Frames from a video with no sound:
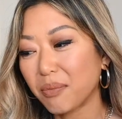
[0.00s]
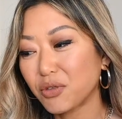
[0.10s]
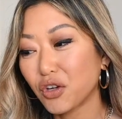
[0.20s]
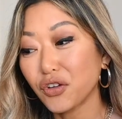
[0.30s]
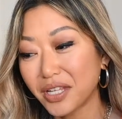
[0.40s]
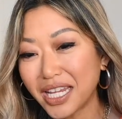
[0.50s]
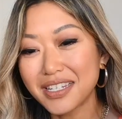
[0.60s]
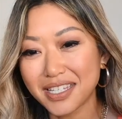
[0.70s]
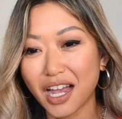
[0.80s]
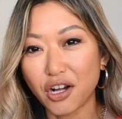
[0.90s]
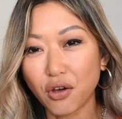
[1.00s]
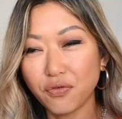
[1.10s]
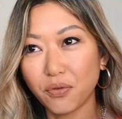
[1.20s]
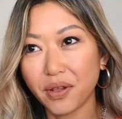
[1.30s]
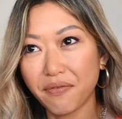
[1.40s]
you don't need to start
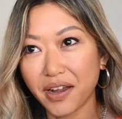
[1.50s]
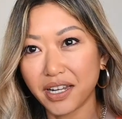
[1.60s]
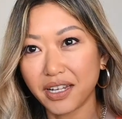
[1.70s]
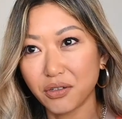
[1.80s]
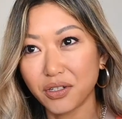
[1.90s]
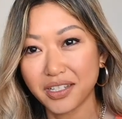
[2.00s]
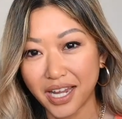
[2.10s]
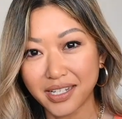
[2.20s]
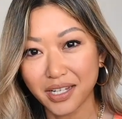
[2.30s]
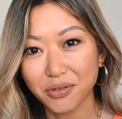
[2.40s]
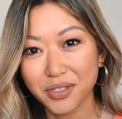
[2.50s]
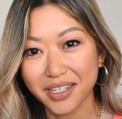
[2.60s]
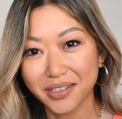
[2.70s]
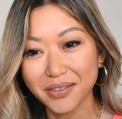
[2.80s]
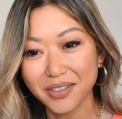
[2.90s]
off with very good technical
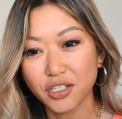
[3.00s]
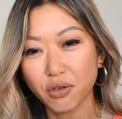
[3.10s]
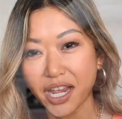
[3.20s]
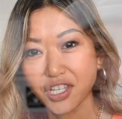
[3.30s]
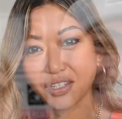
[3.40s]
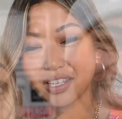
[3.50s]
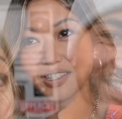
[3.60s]
skills. You actually